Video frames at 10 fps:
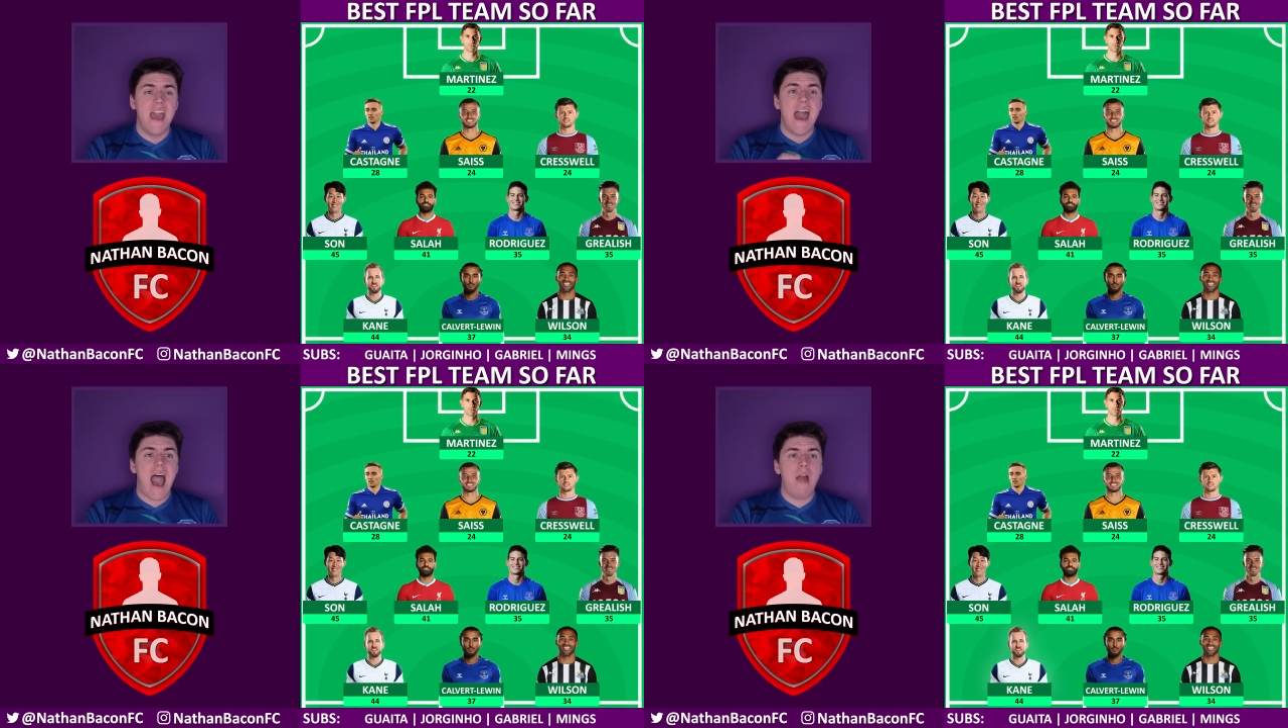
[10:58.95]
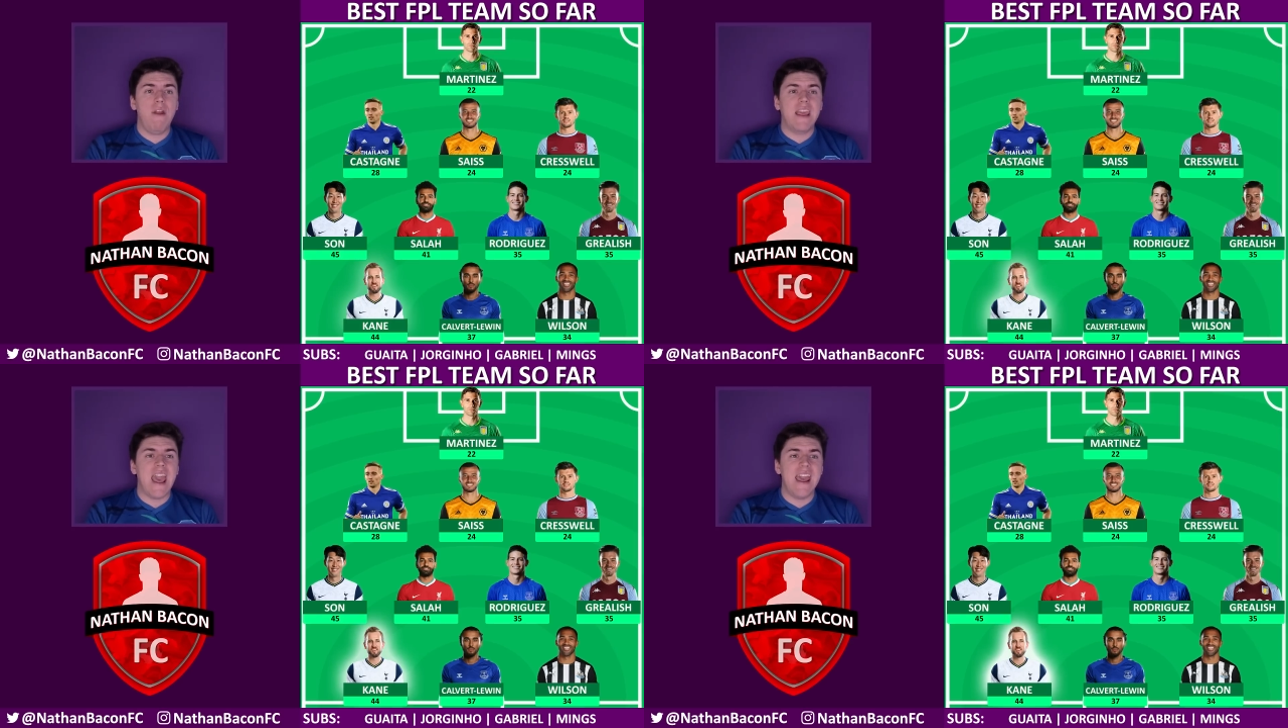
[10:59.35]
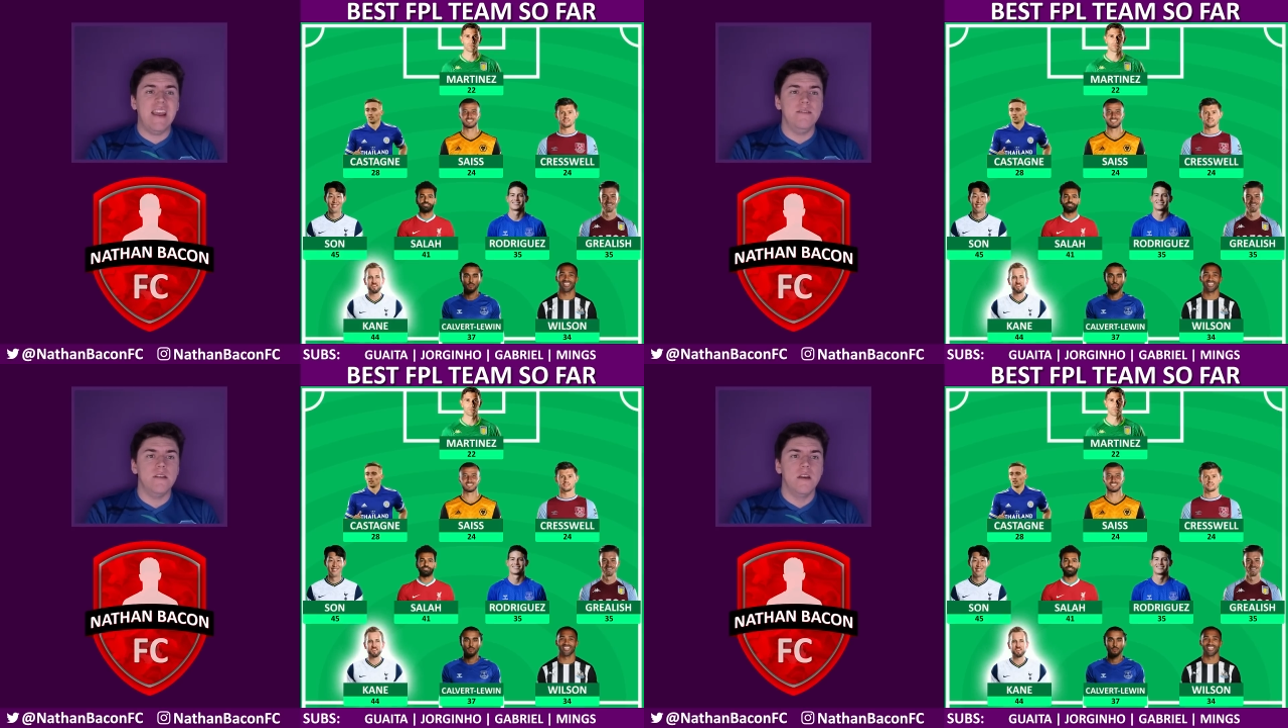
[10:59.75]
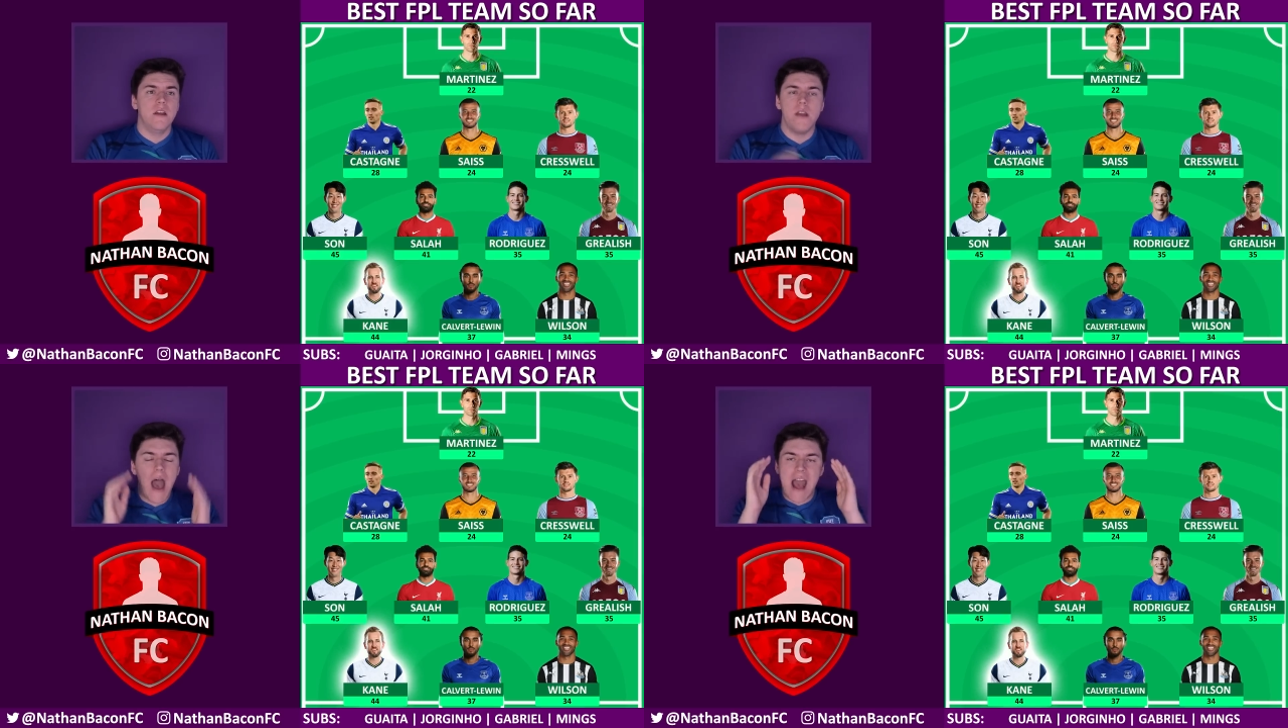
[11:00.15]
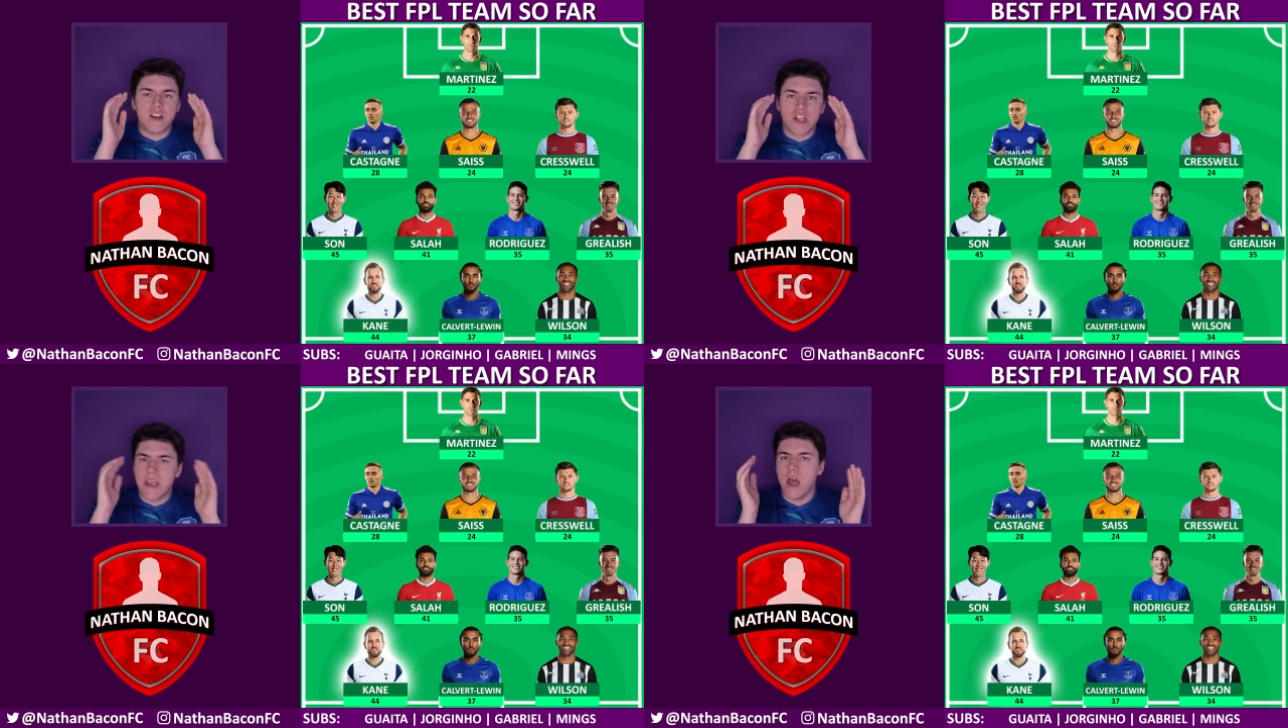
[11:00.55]
Harry Kane. Now
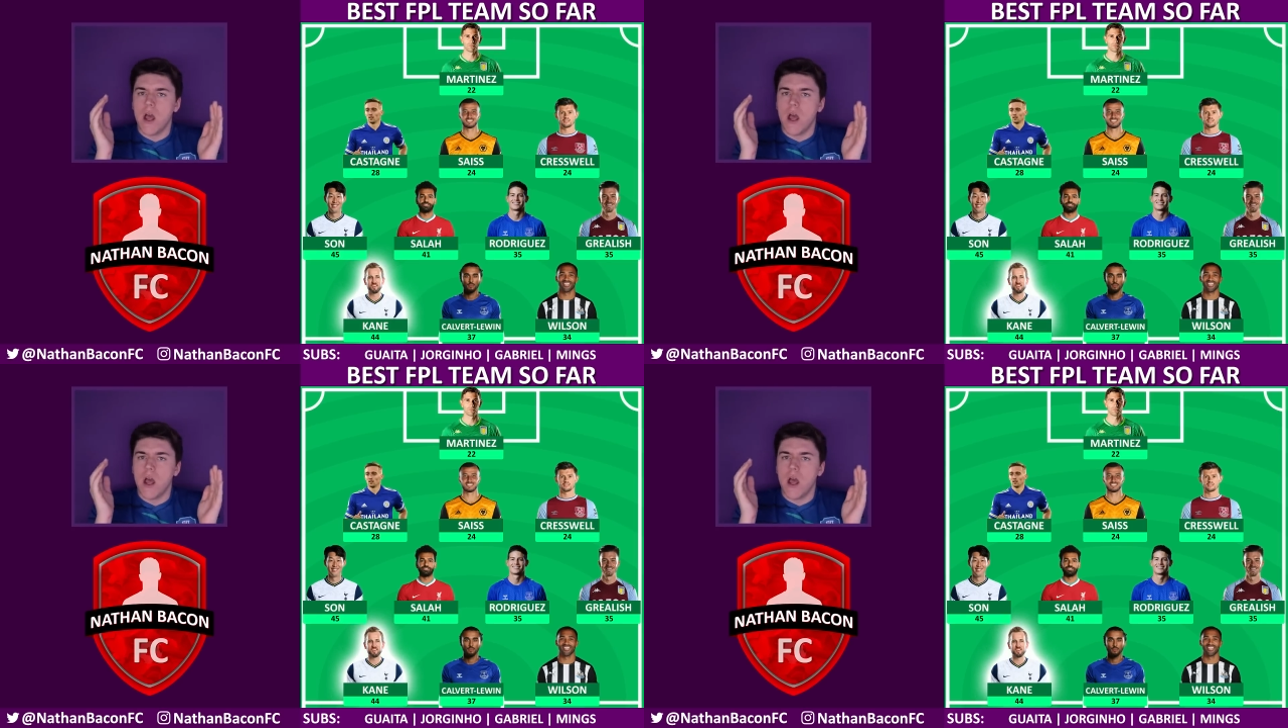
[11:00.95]
actually,